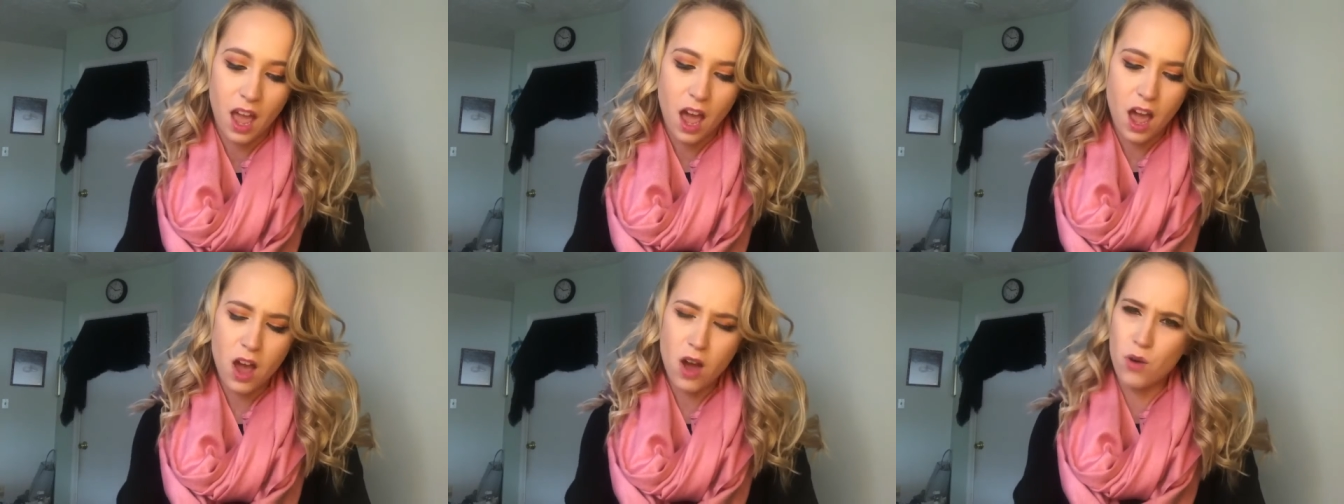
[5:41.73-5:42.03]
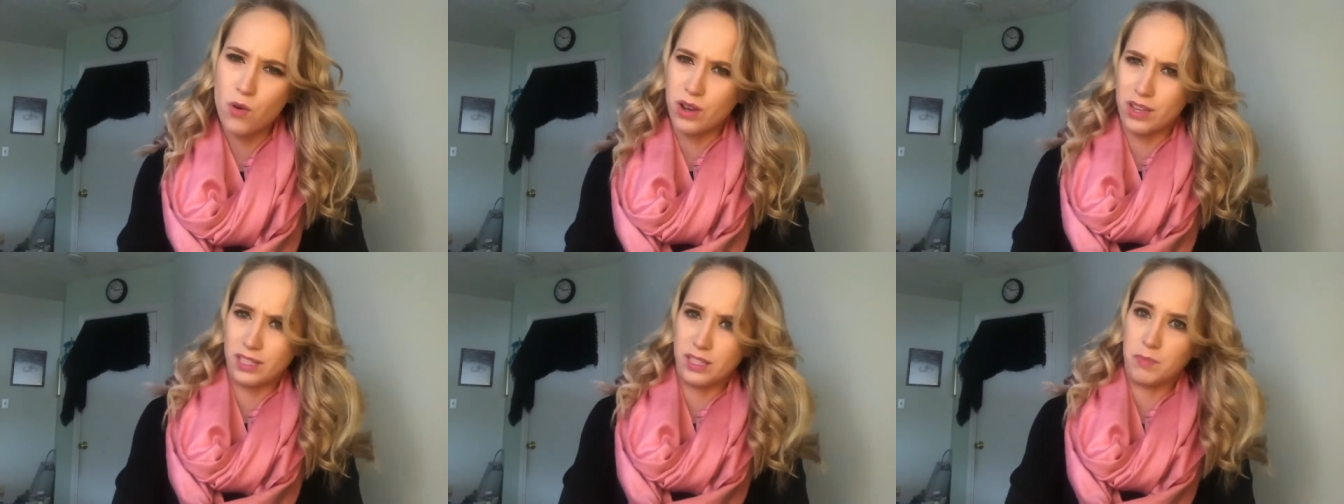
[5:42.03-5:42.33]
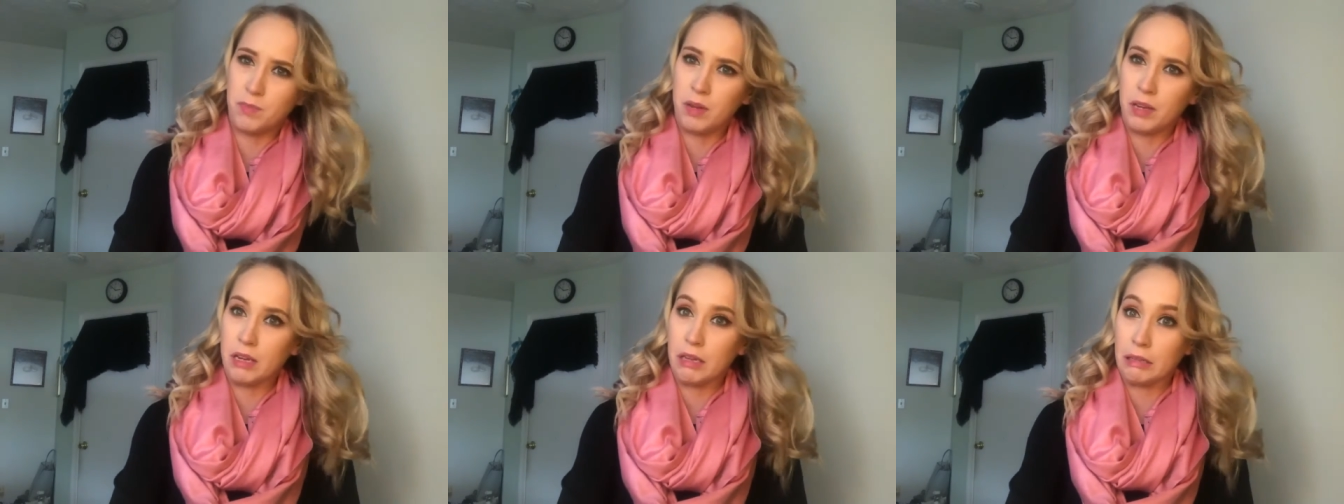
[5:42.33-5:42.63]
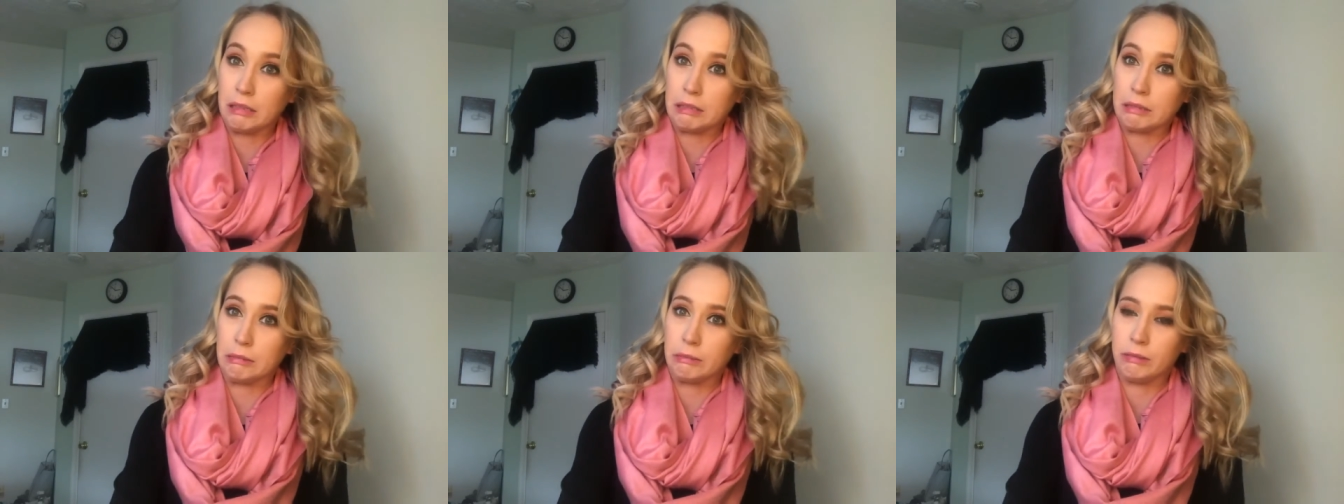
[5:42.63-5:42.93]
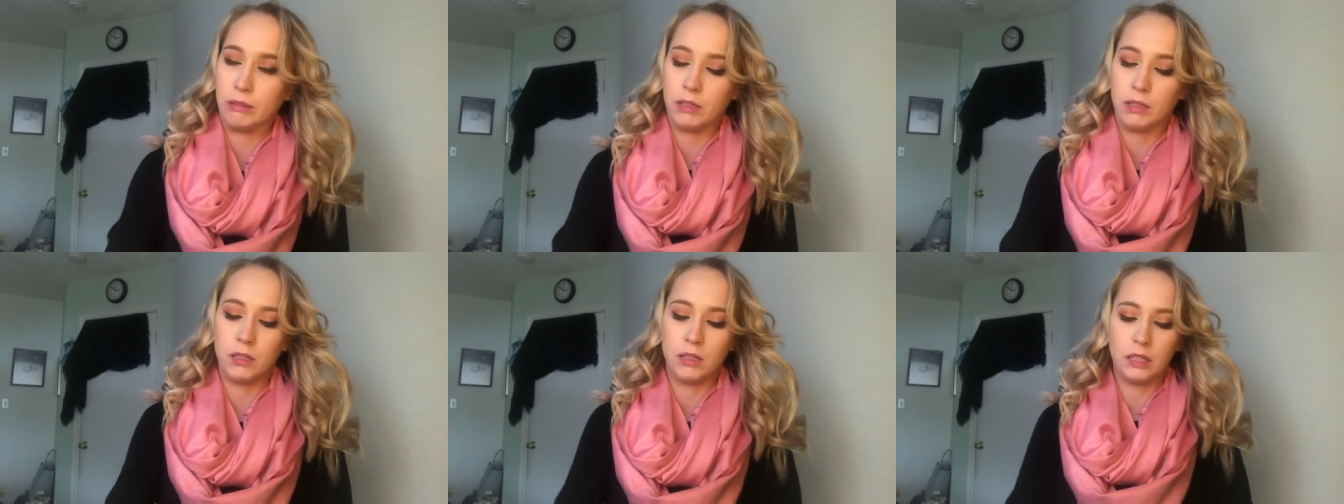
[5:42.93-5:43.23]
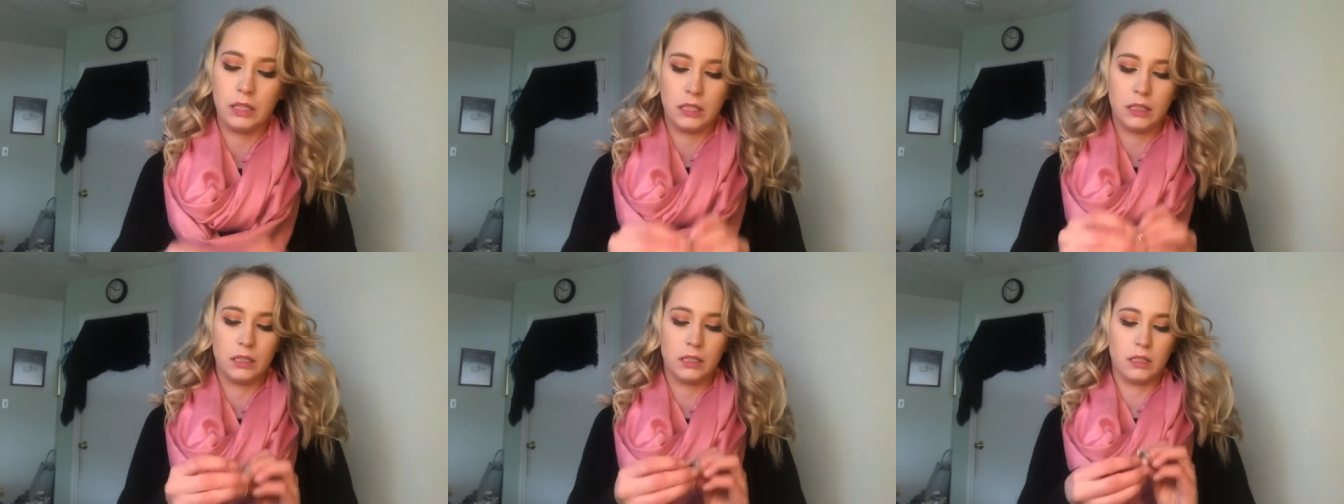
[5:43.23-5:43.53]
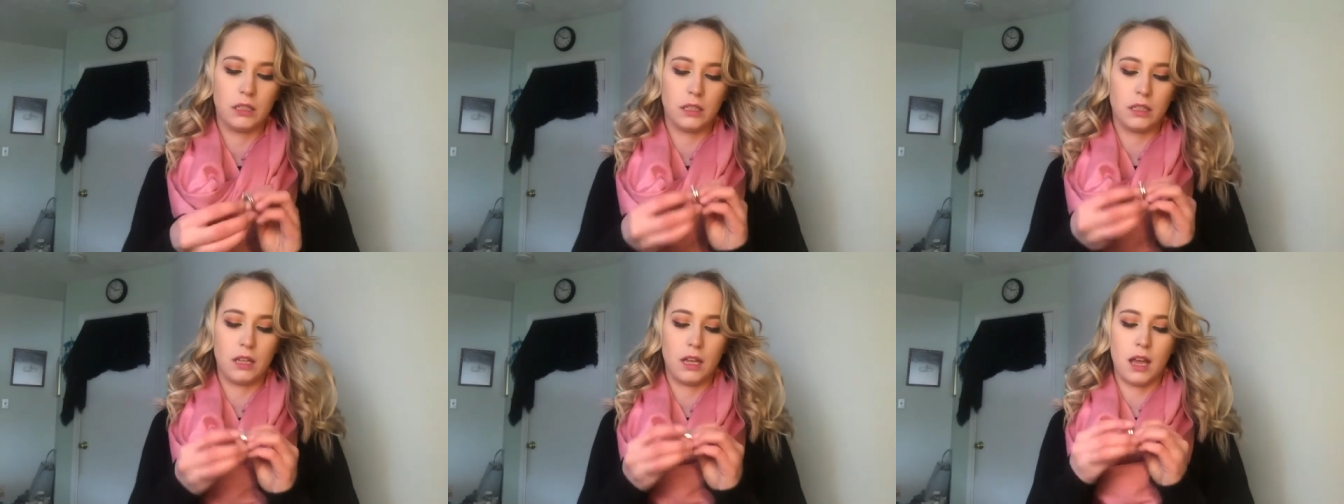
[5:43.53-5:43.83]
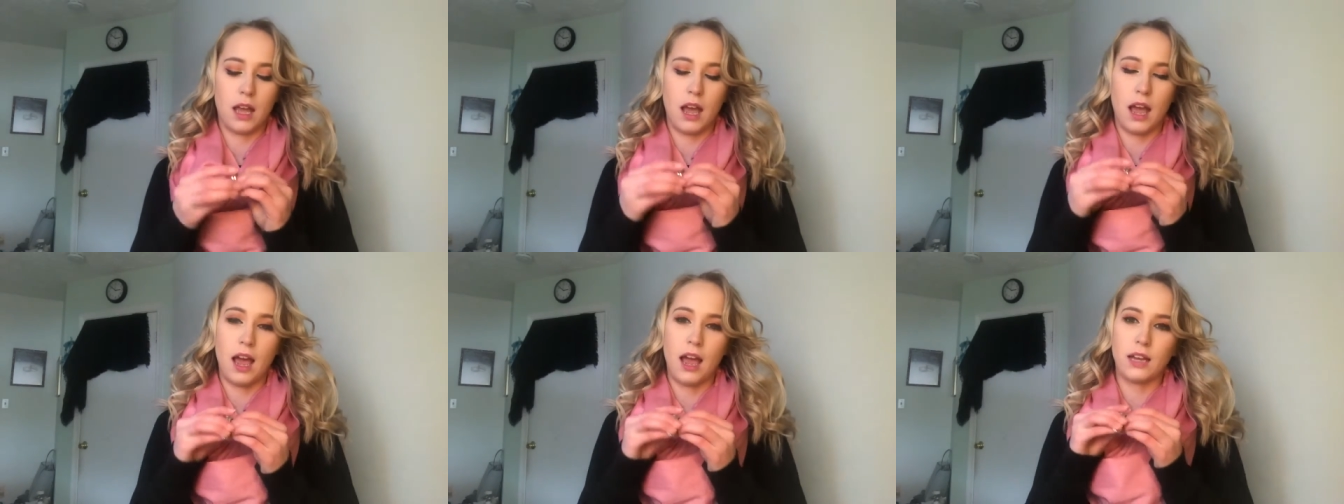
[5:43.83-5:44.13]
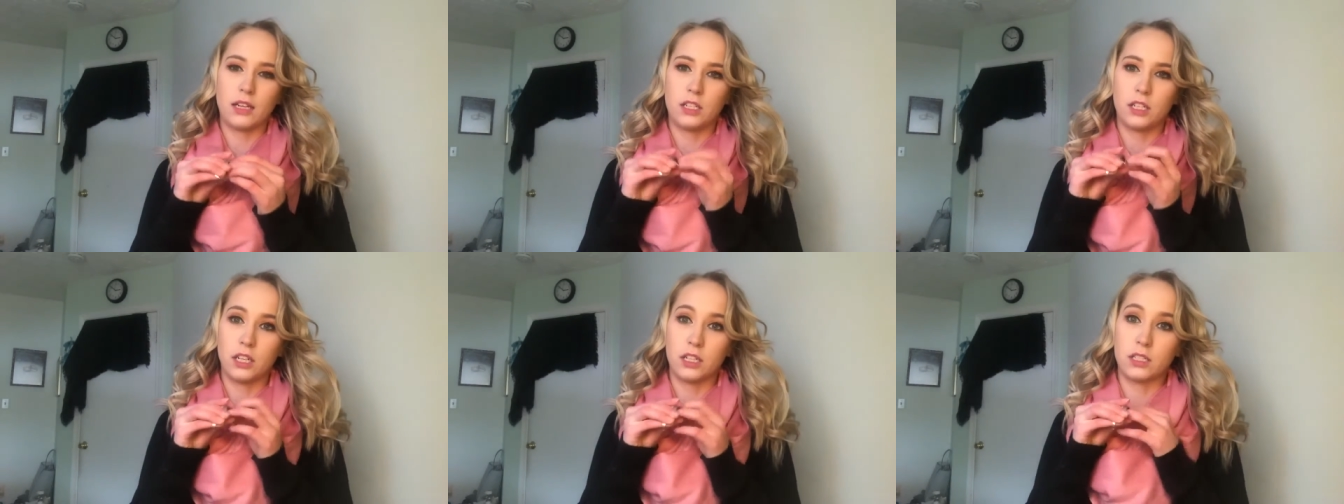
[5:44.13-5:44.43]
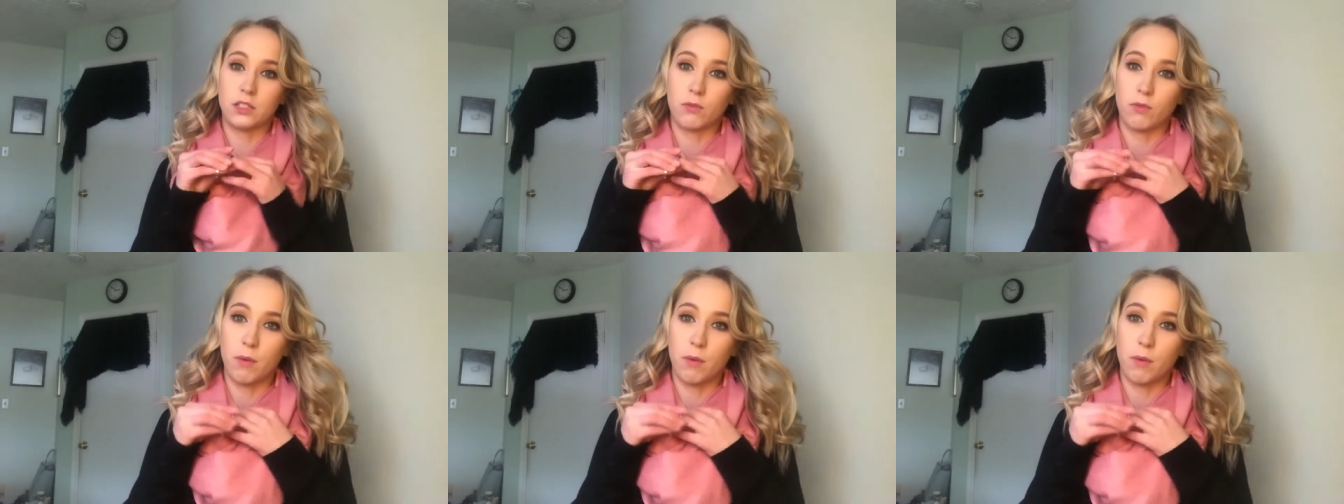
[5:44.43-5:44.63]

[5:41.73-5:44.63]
Oh, and speaking of I just